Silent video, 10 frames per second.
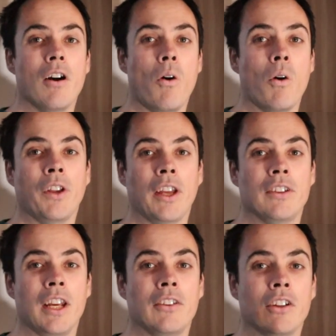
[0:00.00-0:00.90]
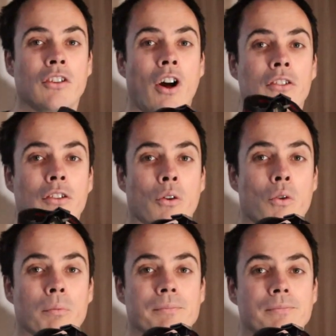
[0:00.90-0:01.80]
or nice and easy to charge at
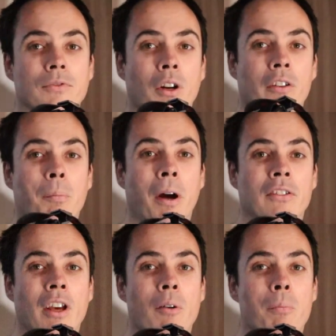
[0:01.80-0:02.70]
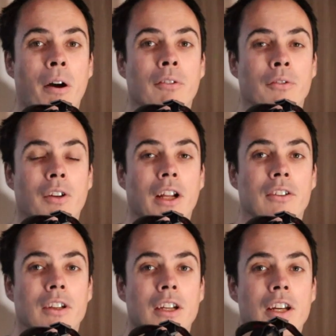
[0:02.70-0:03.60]
home. So you'd have to buy separate batteries for that.